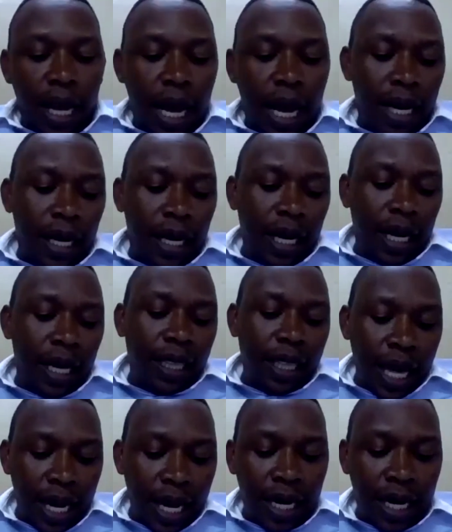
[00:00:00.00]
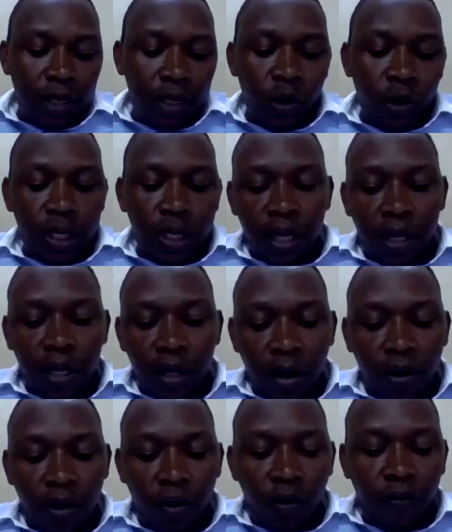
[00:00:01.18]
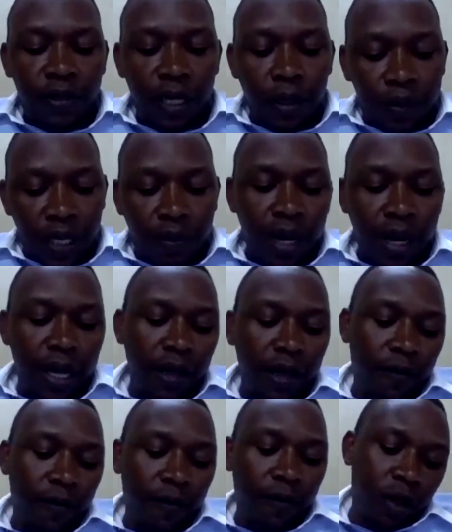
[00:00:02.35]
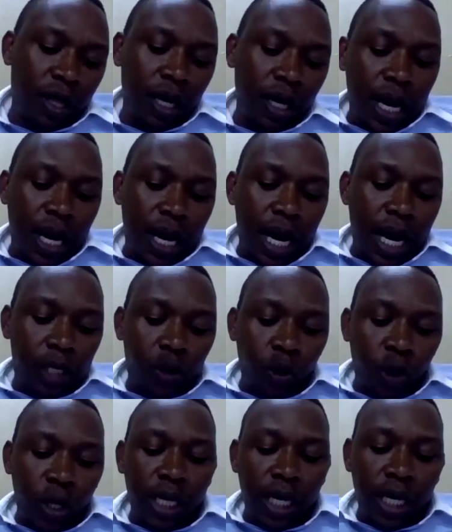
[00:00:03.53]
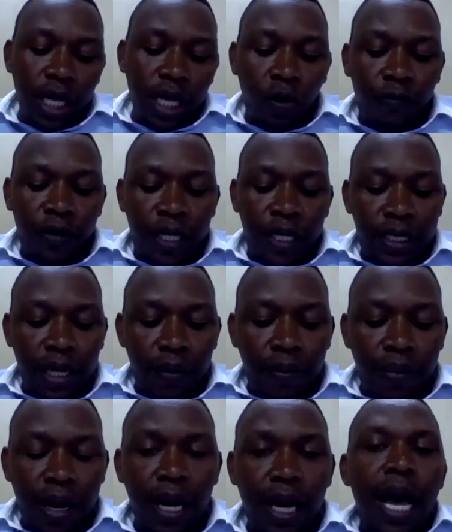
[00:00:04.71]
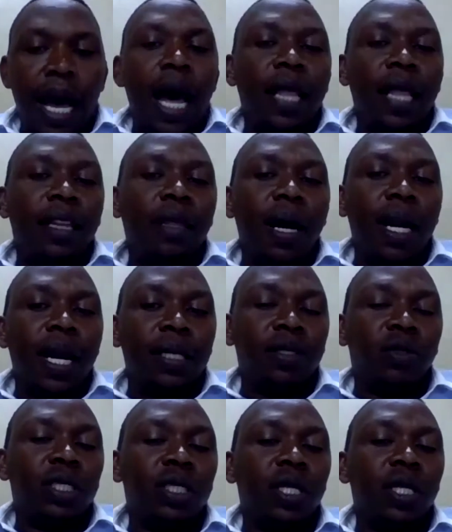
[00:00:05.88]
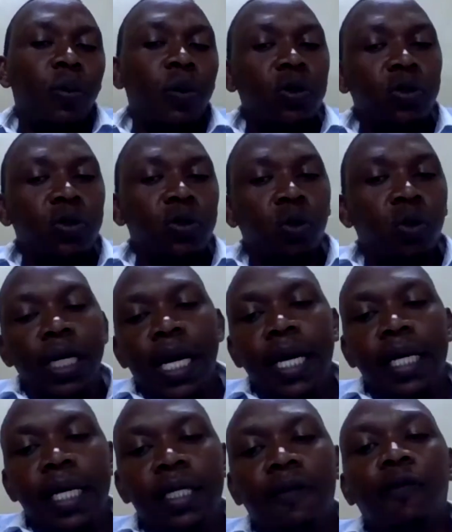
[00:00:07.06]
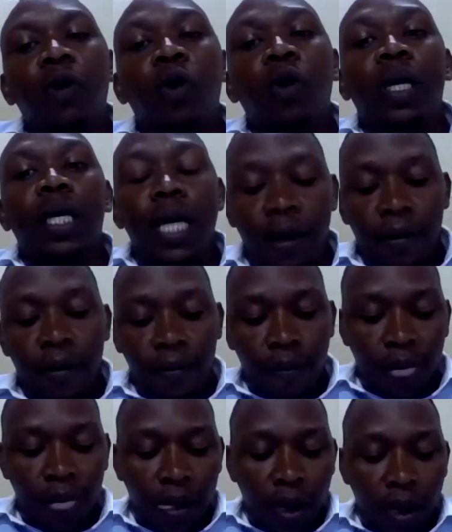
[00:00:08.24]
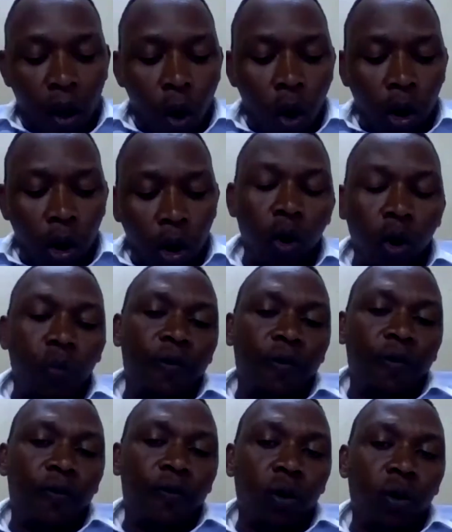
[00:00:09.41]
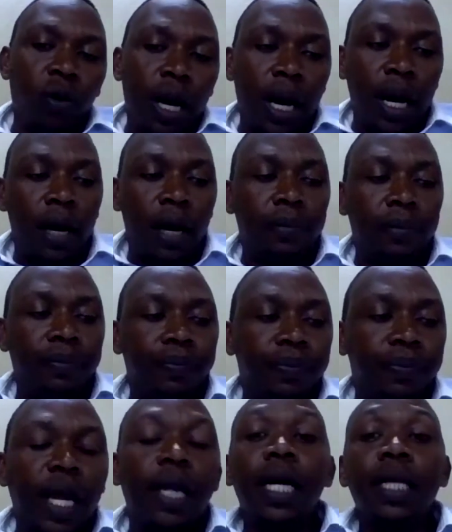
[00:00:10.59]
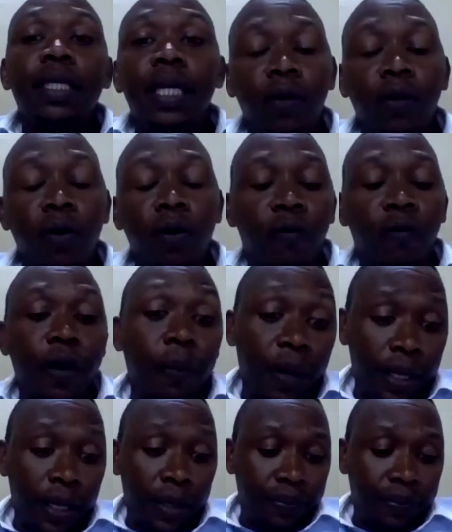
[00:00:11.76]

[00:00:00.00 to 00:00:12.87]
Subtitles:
and the third 20th of September, the fourth 20th of December, and the balance you are supposed to clear it the following year, on or before 30th of April.